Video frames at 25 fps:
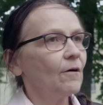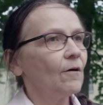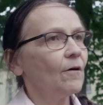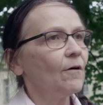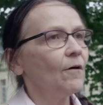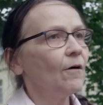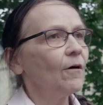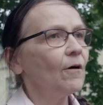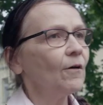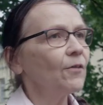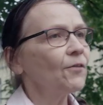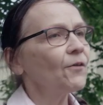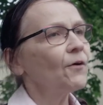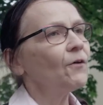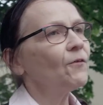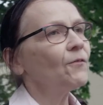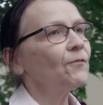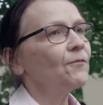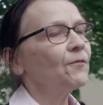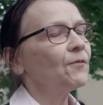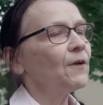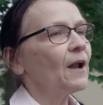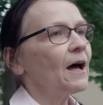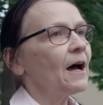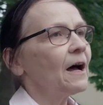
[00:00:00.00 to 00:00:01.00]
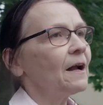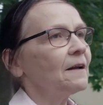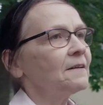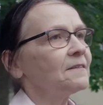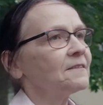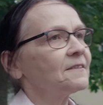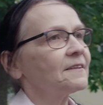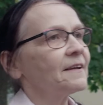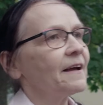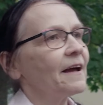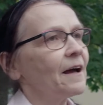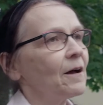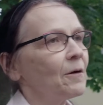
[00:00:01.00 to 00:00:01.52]
Although
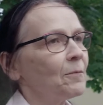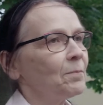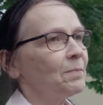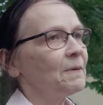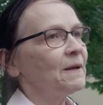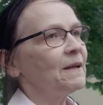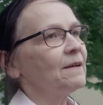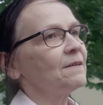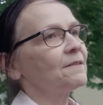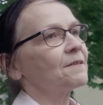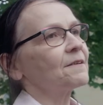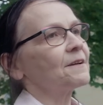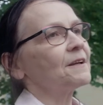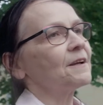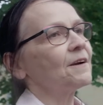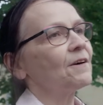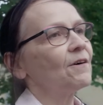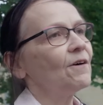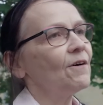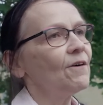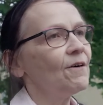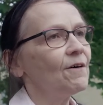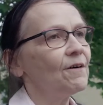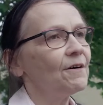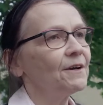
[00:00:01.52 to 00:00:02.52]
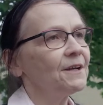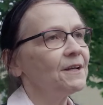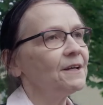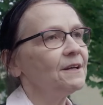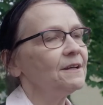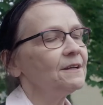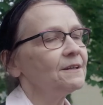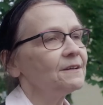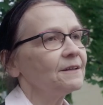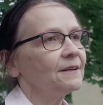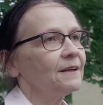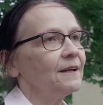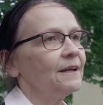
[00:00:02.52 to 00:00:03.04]
floods have been
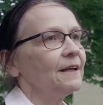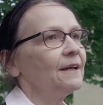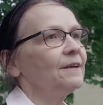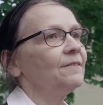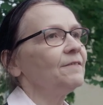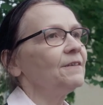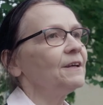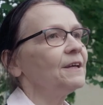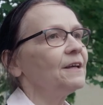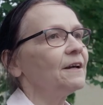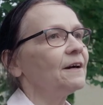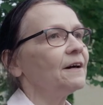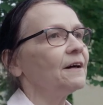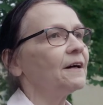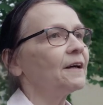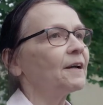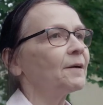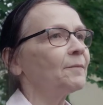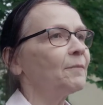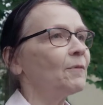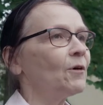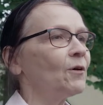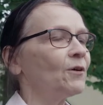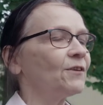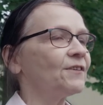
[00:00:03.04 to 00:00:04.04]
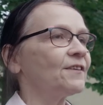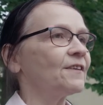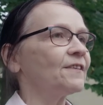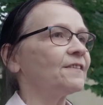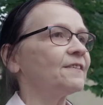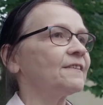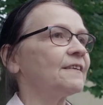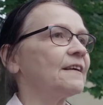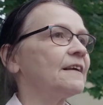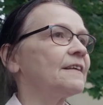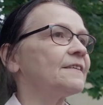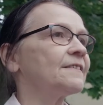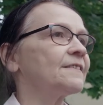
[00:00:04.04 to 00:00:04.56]
recorded in Villahermosa
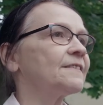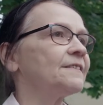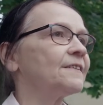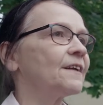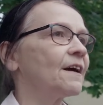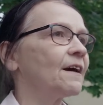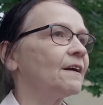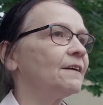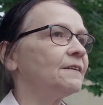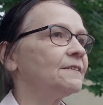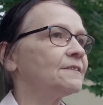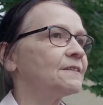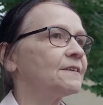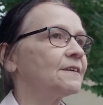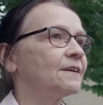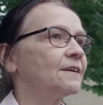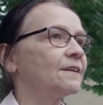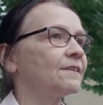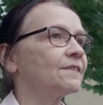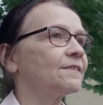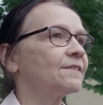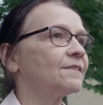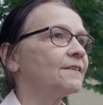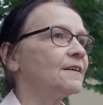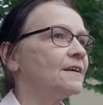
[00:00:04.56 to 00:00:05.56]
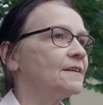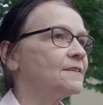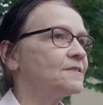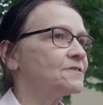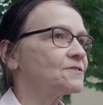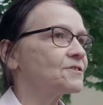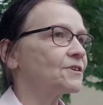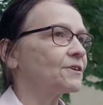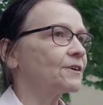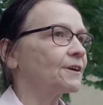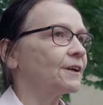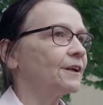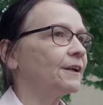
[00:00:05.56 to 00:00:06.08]
since 19th
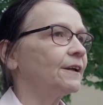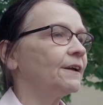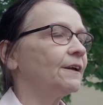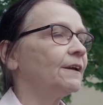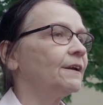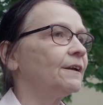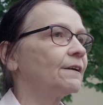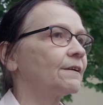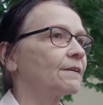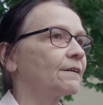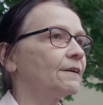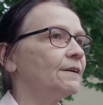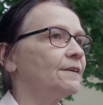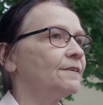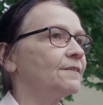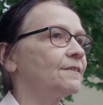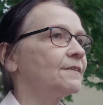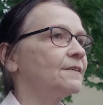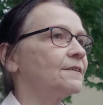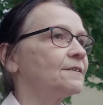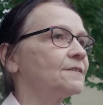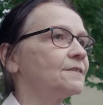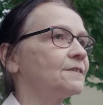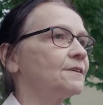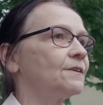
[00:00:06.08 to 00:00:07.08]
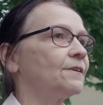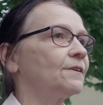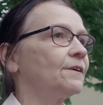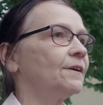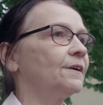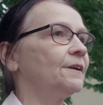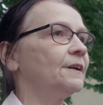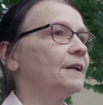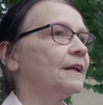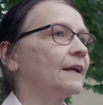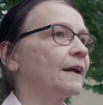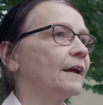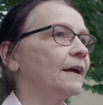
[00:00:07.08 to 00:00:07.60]
century, in recent
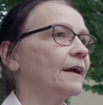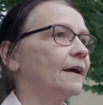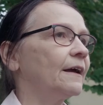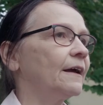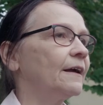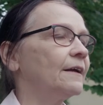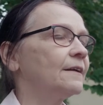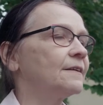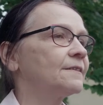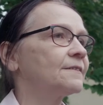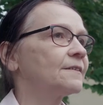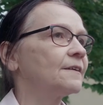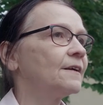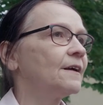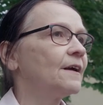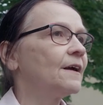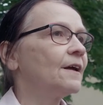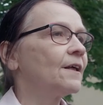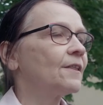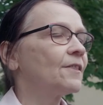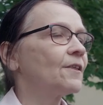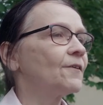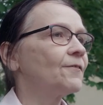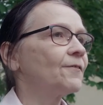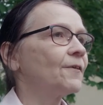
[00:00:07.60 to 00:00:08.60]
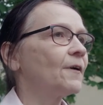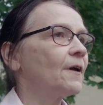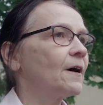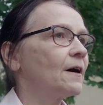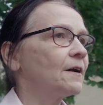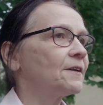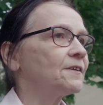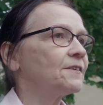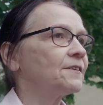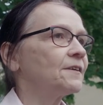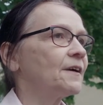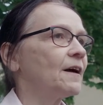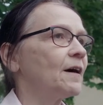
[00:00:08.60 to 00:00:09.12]
decades the
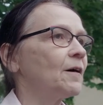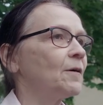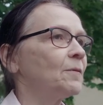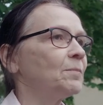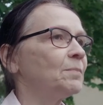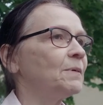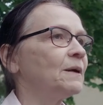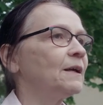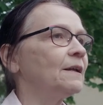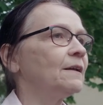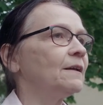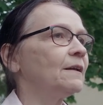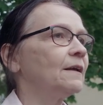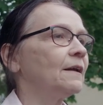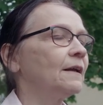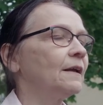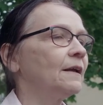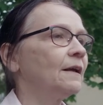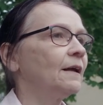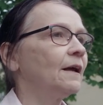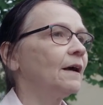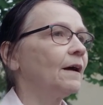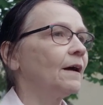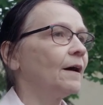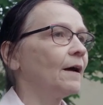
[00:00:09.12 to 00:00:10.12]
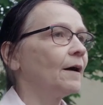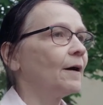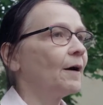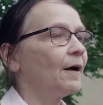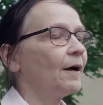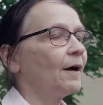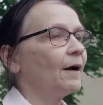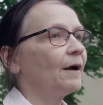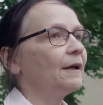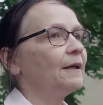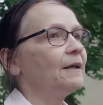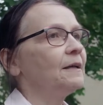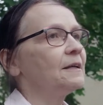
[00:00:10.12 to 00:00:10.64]
floods have been
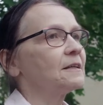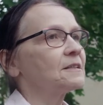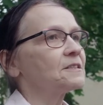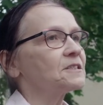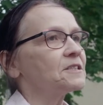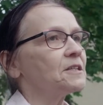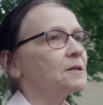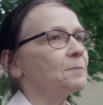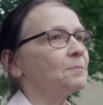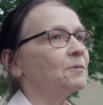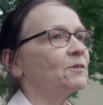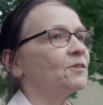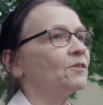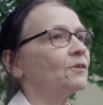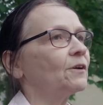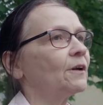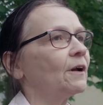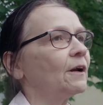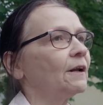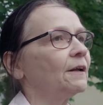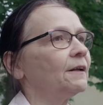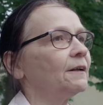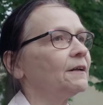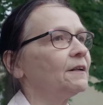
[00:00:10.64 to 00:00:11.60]
exceptionally